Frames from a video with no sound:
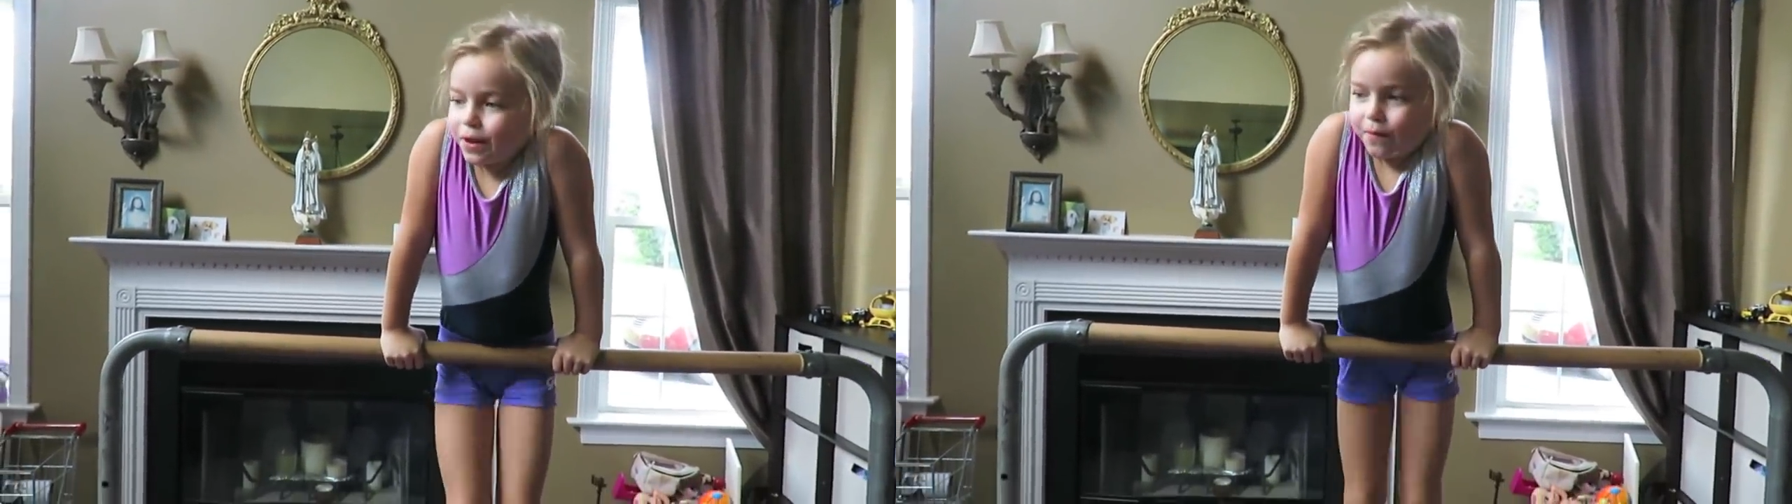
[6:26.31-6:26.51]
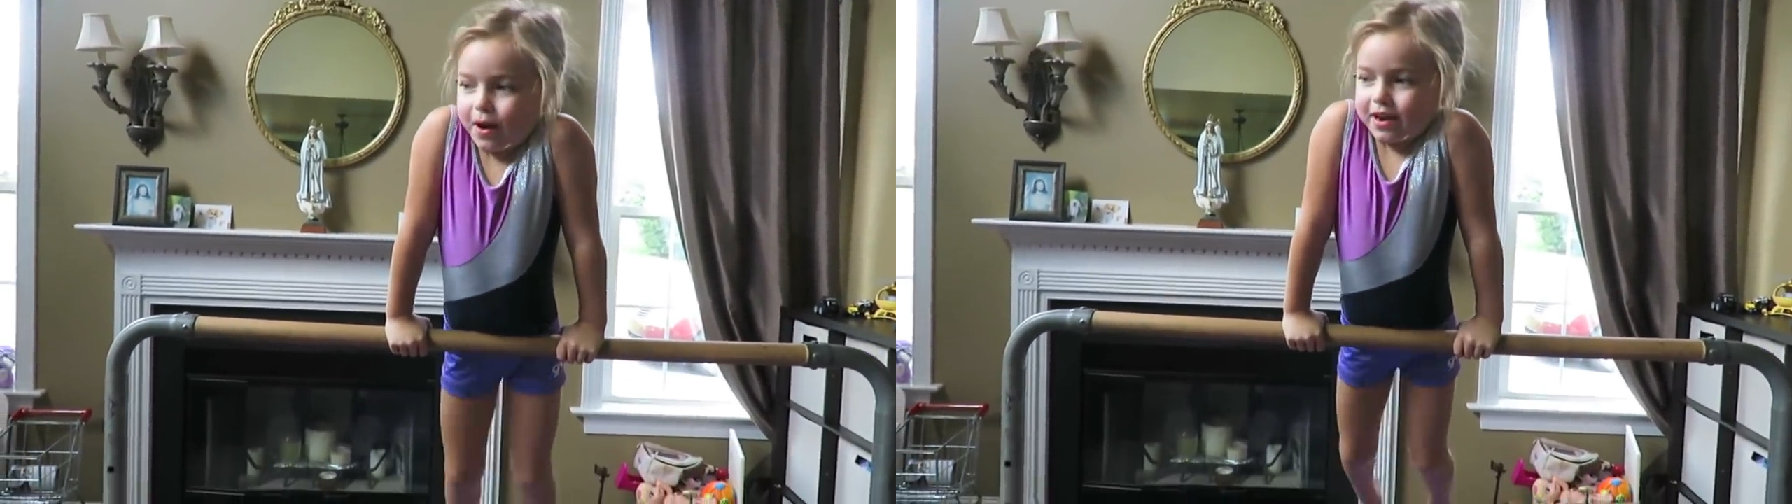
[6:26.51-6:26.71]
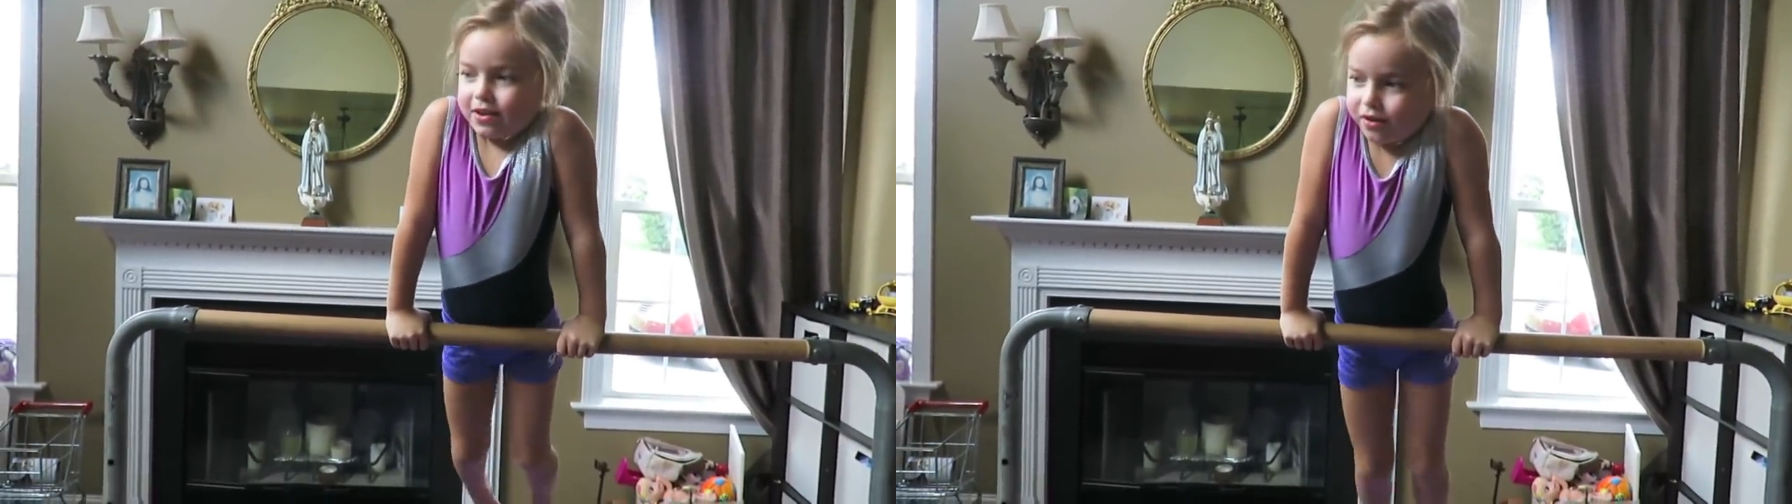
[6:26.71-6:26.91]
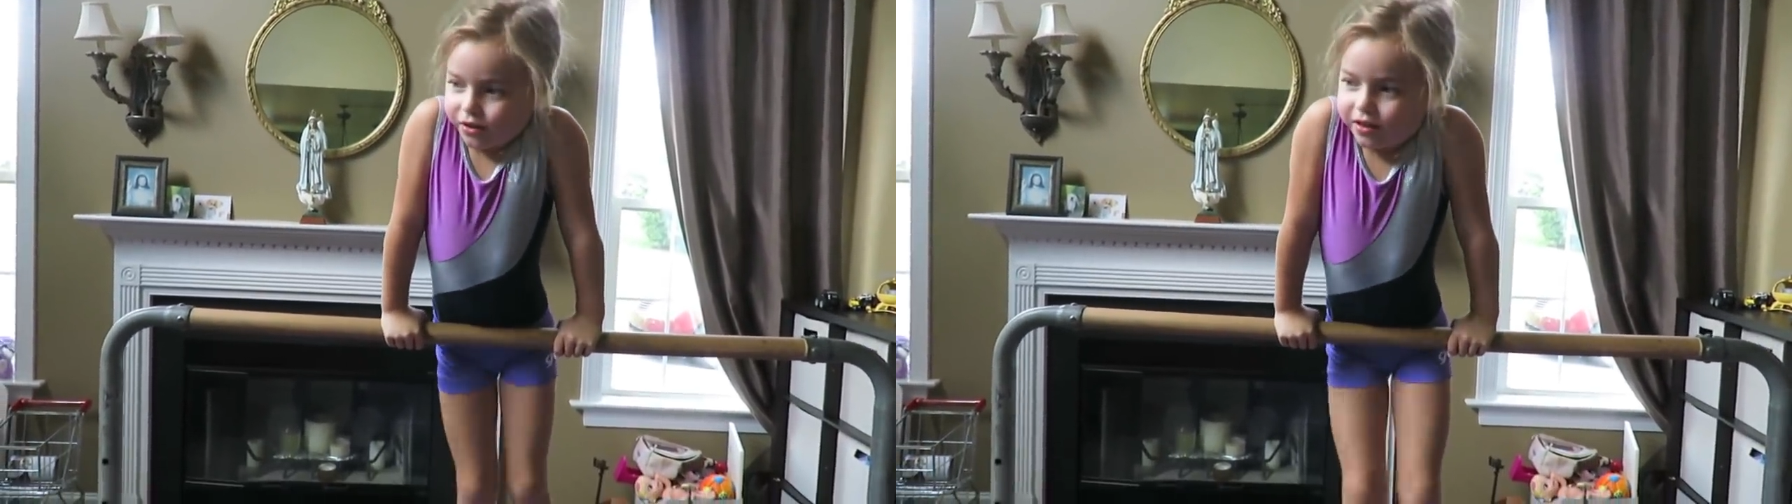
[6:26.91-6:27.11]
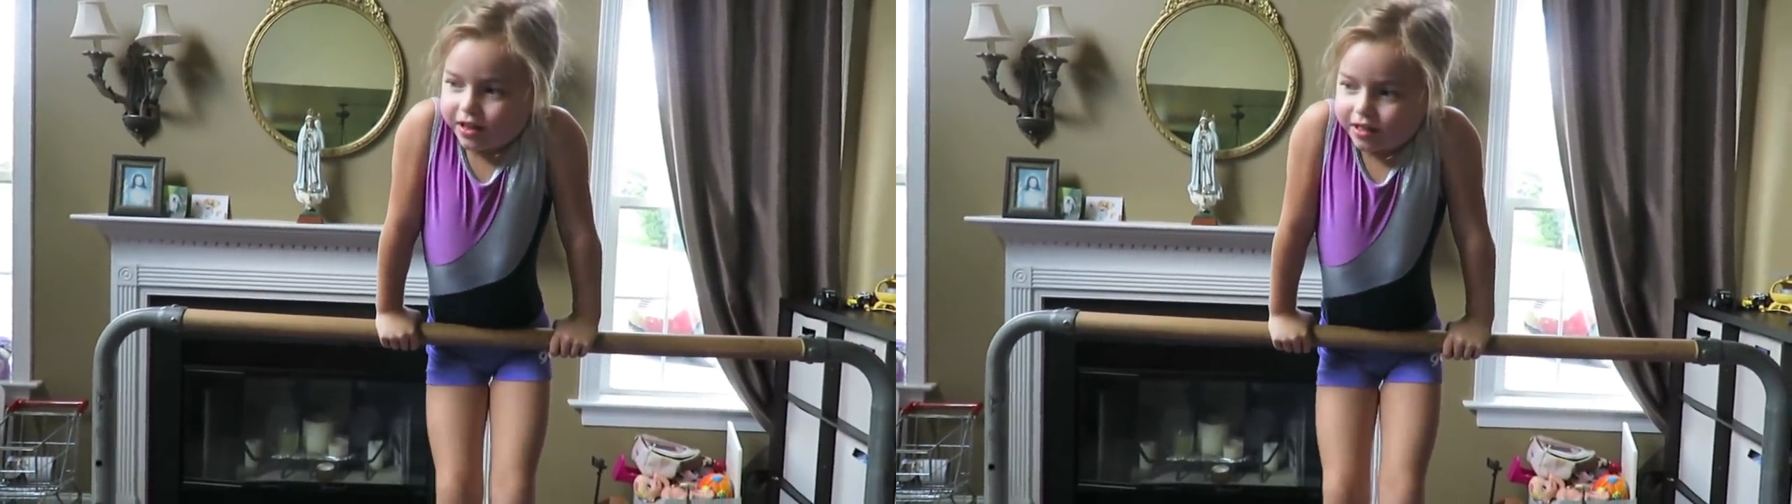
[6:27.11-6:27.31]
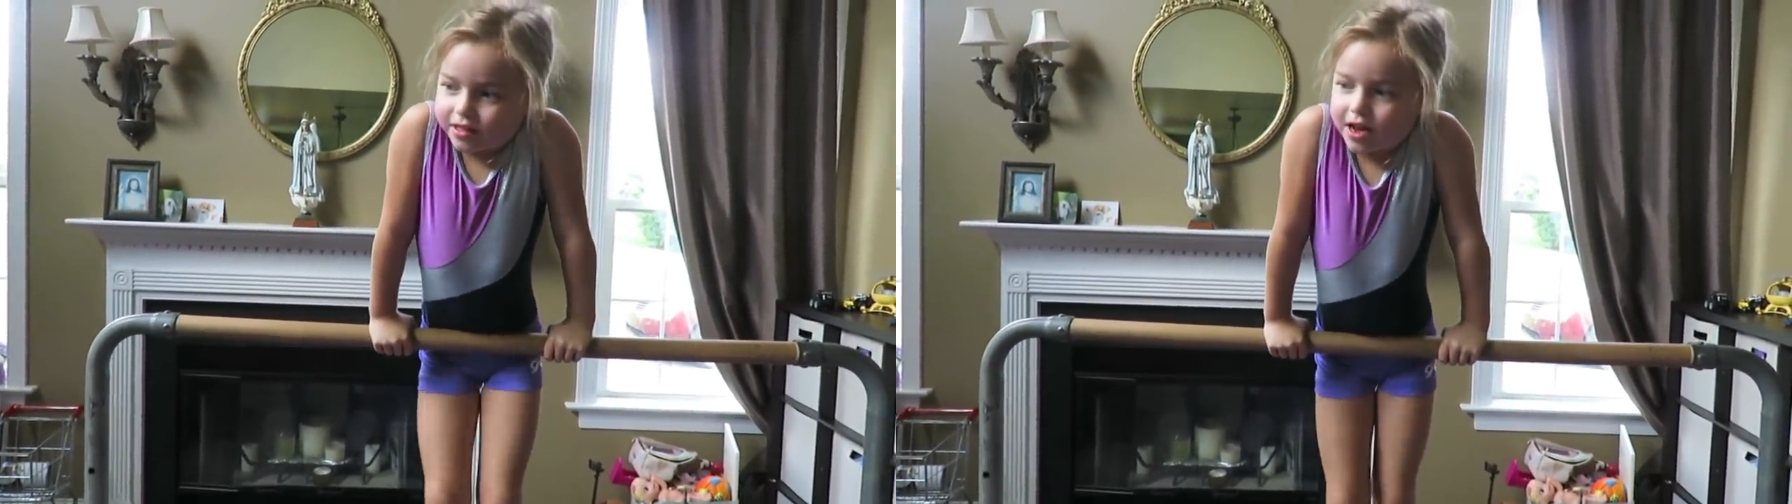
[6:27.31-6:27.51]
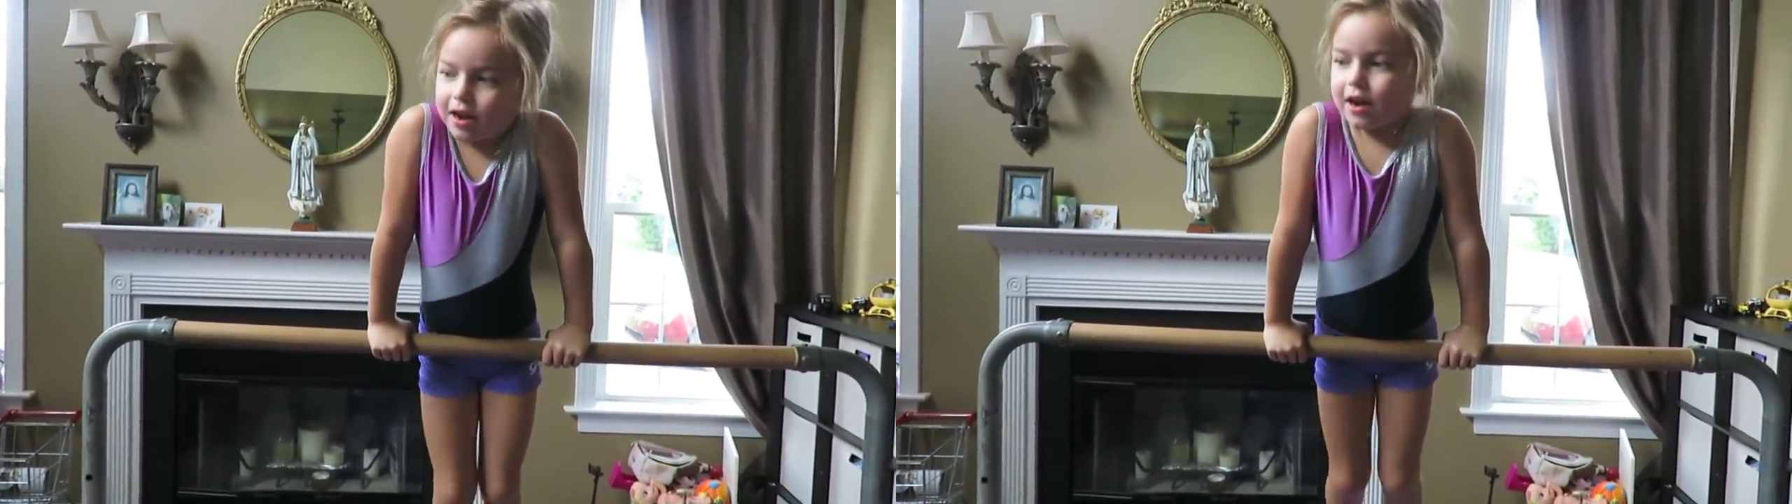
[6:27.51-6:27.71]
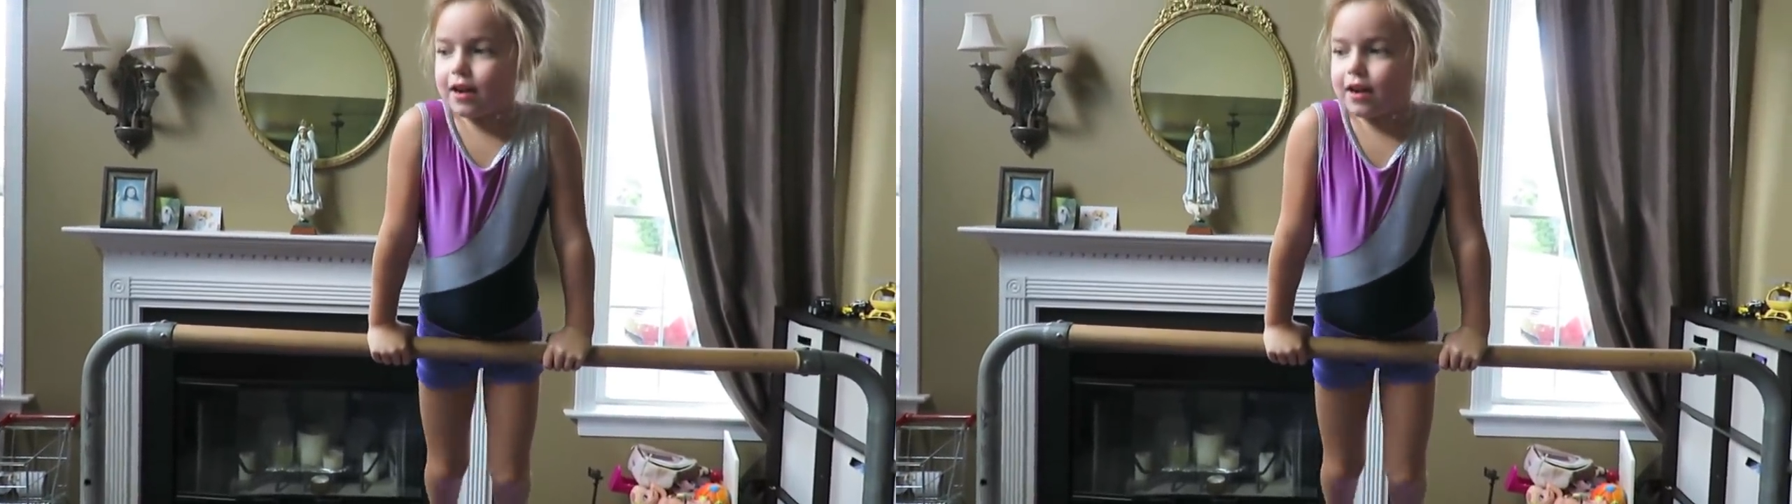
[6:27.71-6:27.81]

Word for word: Sophia, why do you go like that?